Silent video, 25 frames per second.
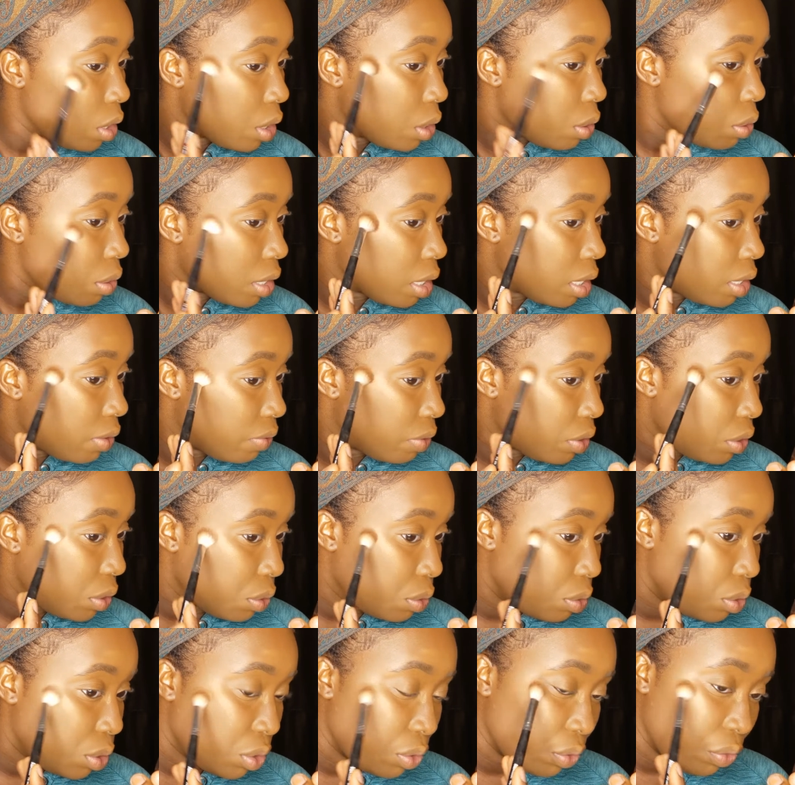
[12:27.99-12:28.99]
you can even
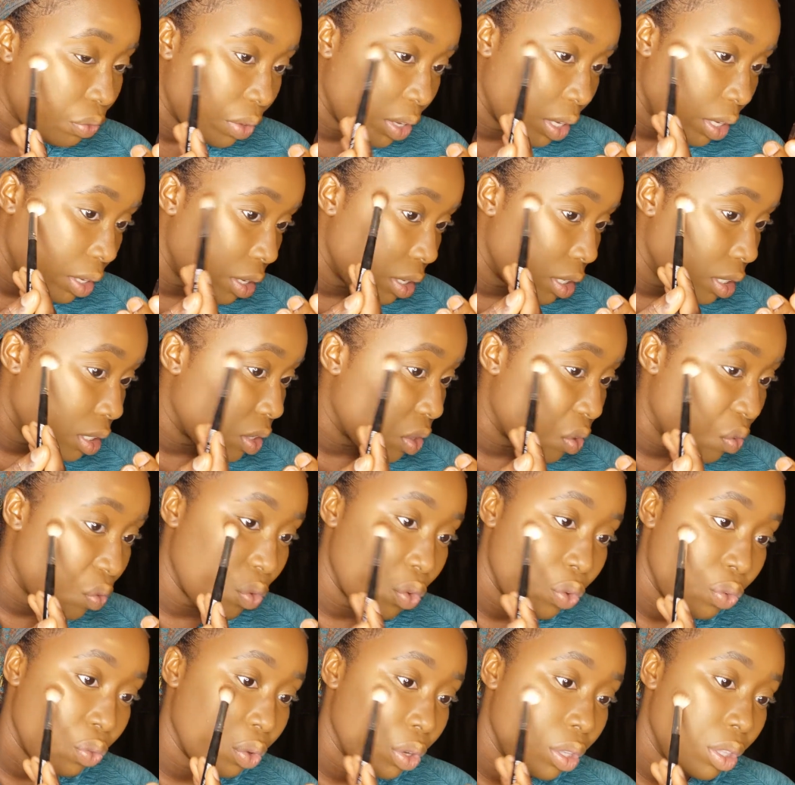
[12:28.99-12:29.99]
use your fingers if
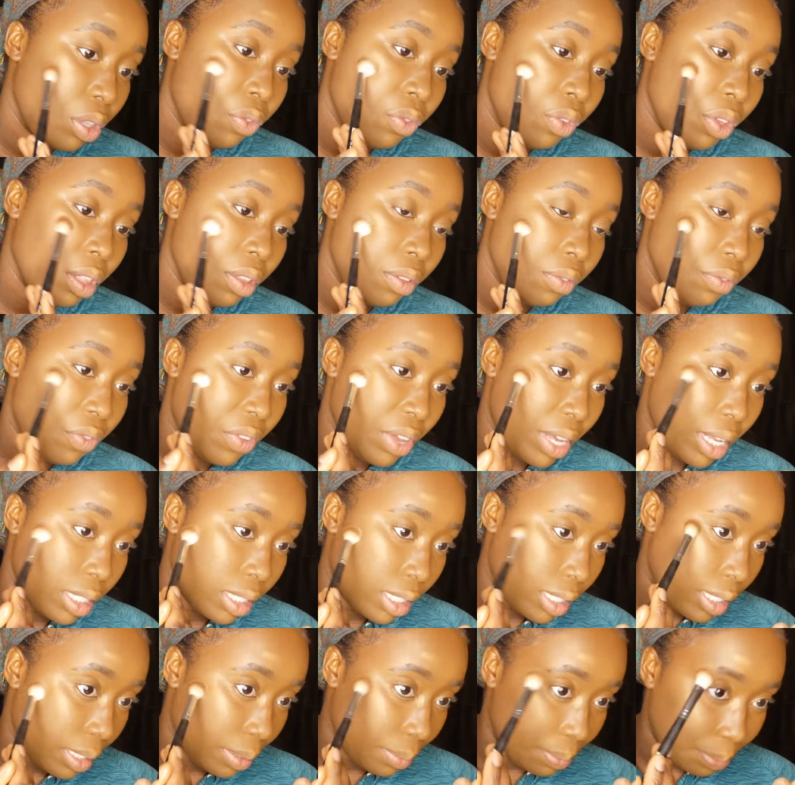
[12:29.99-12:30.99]
you're really feeling
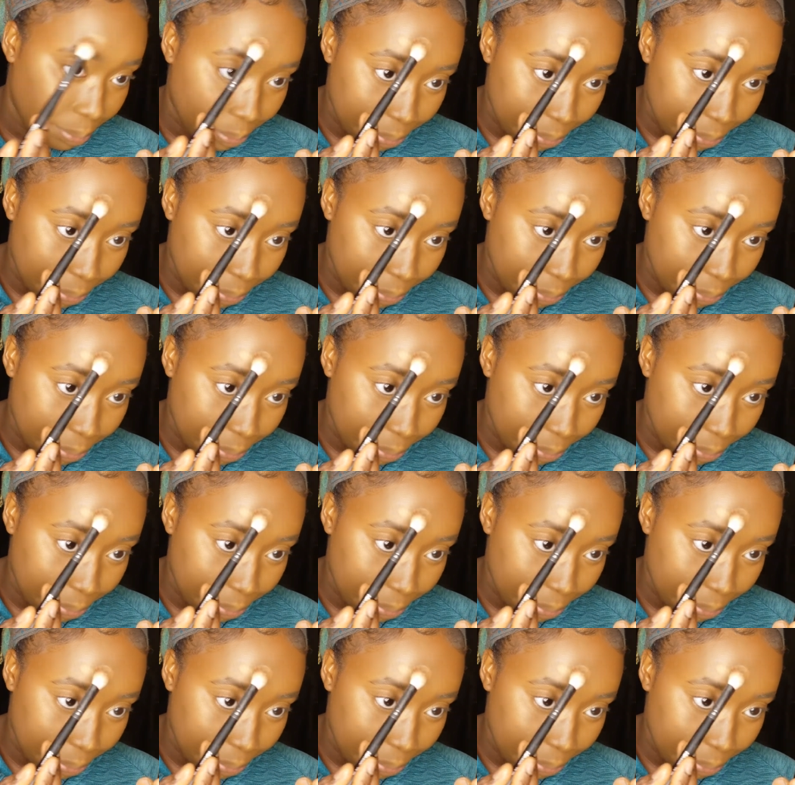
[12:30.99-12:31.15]
fancy.